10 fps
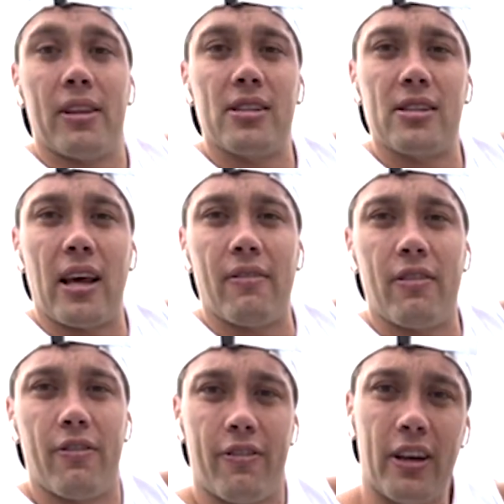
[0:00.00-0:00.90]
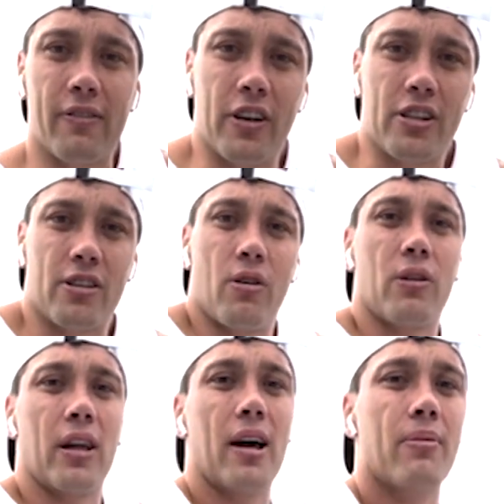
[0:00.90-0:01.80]
this is David Feeder versus Old
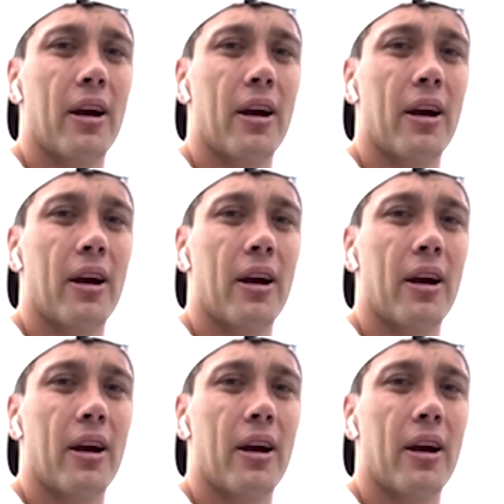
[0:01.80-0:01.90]
Club.